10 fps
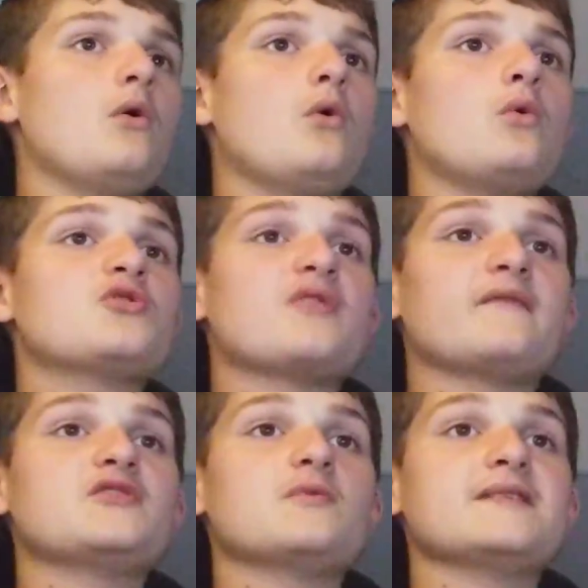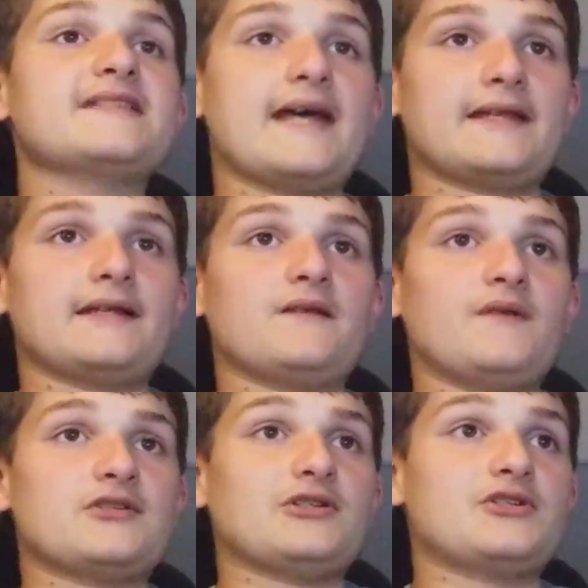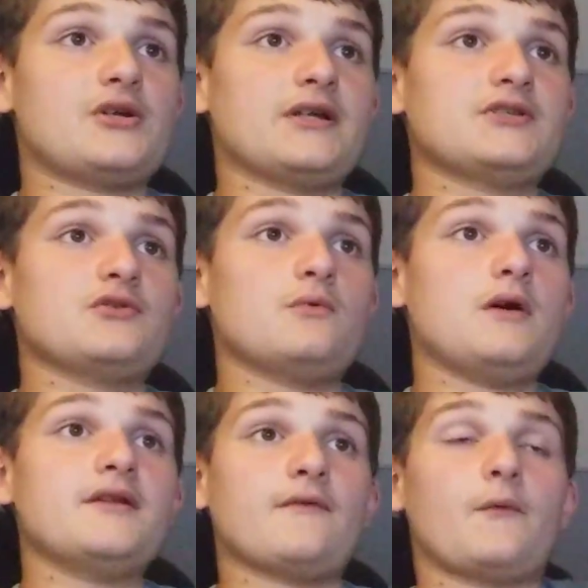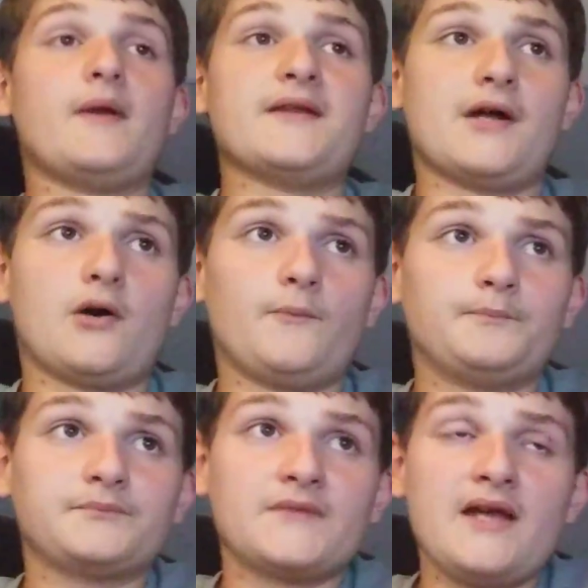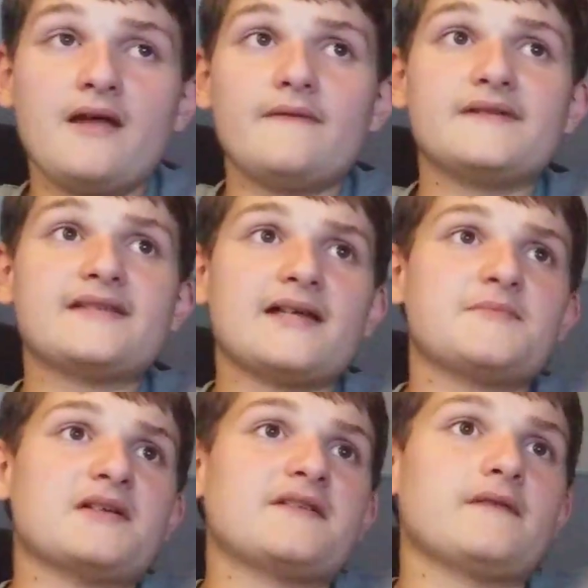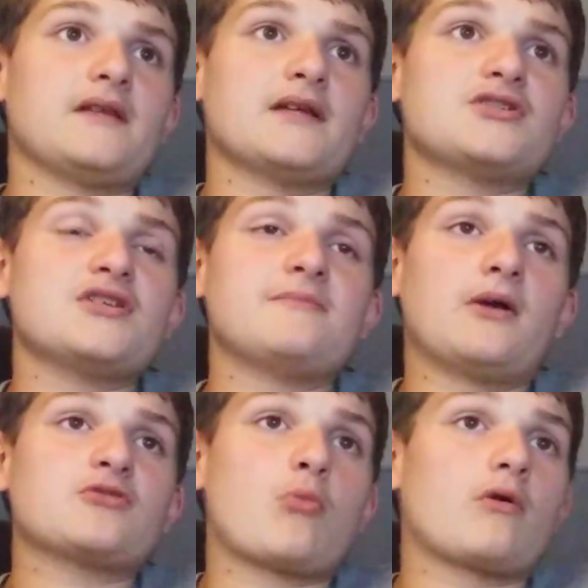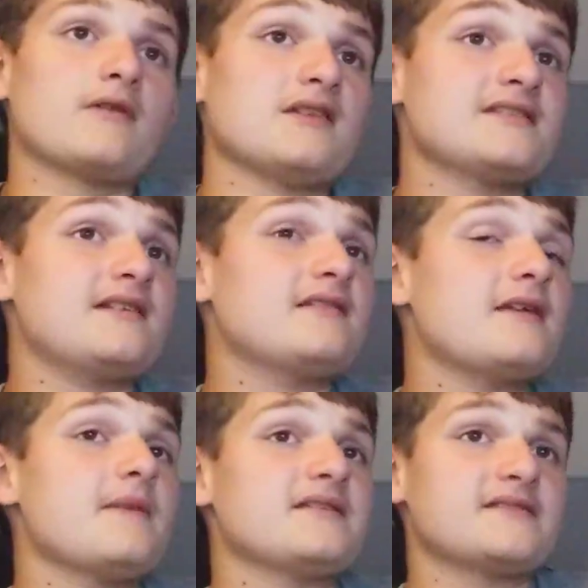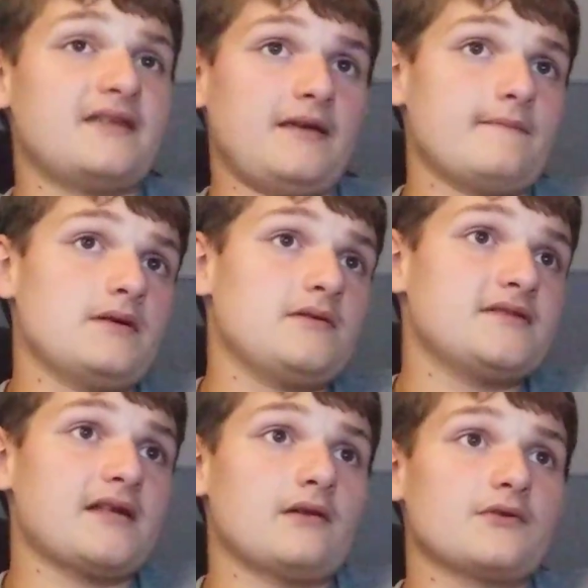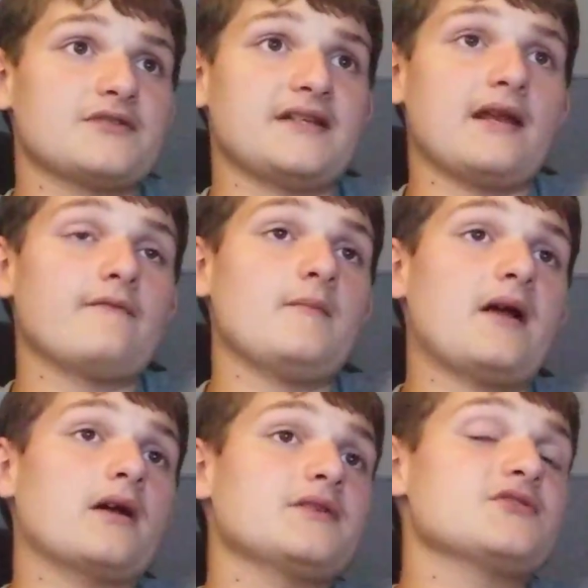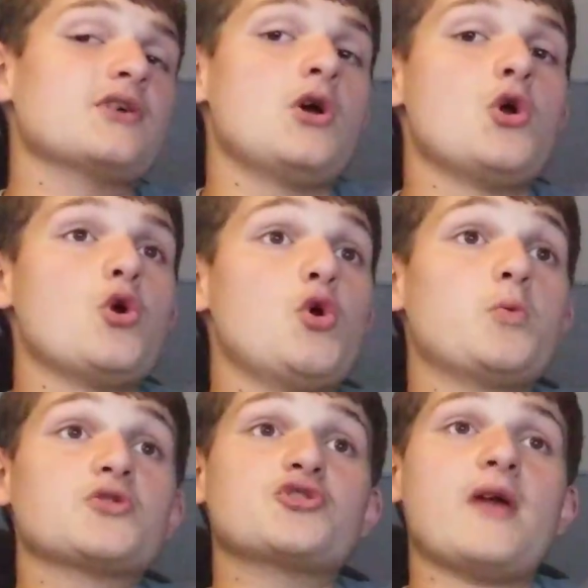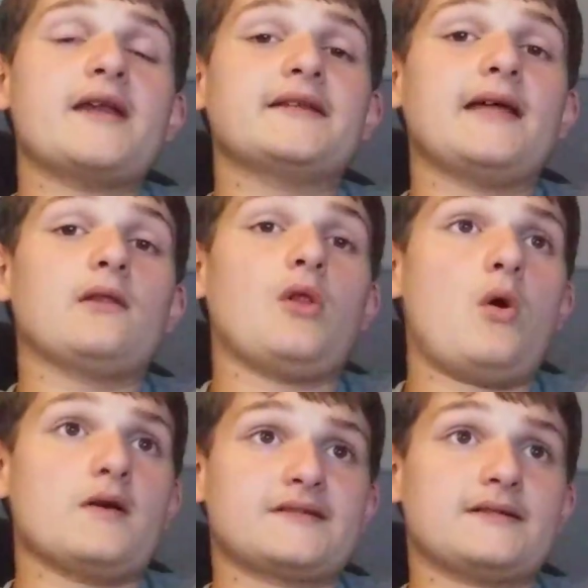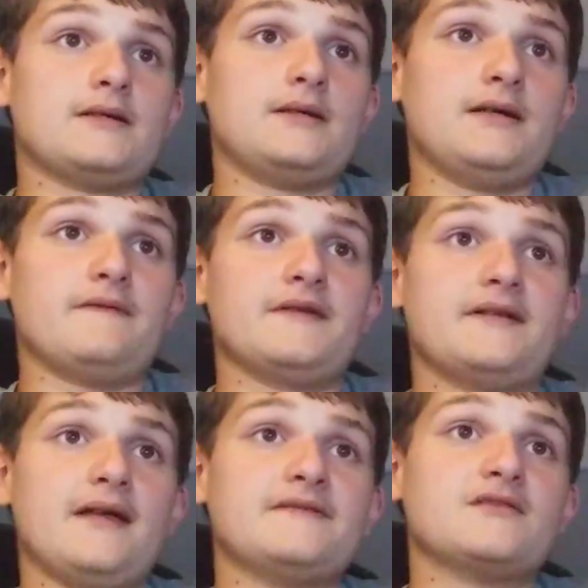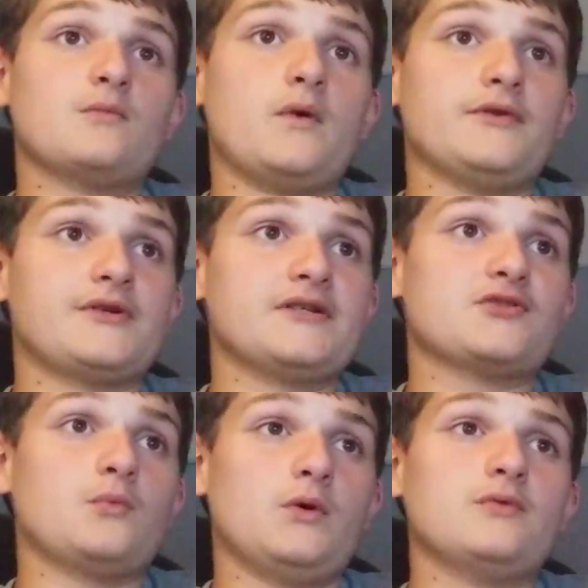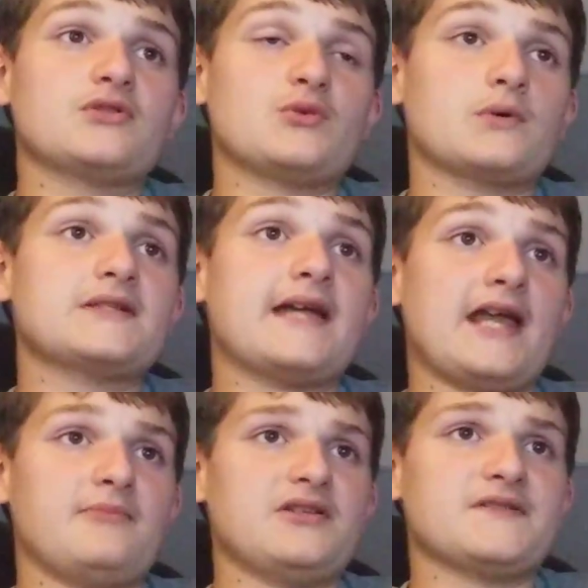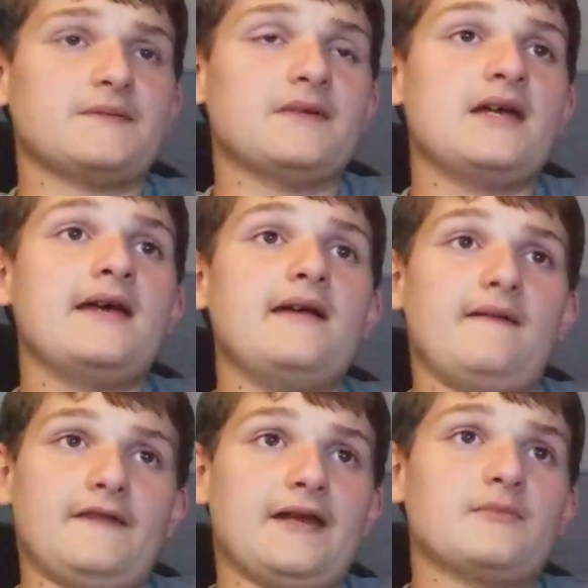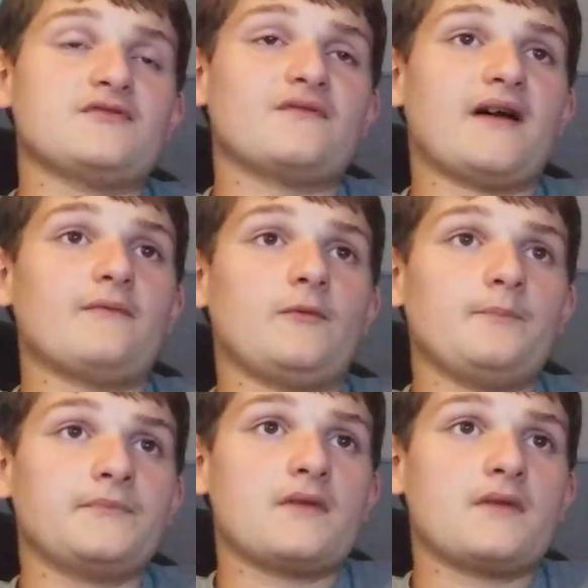or driven to insanity, eventually turning into another Wendigo. This aspect of the legend is much more realistic than it may seem. Settlers and Native Americans, who were stranded and lost in the dense wilderness, would resort to cannibalism in the name of survival.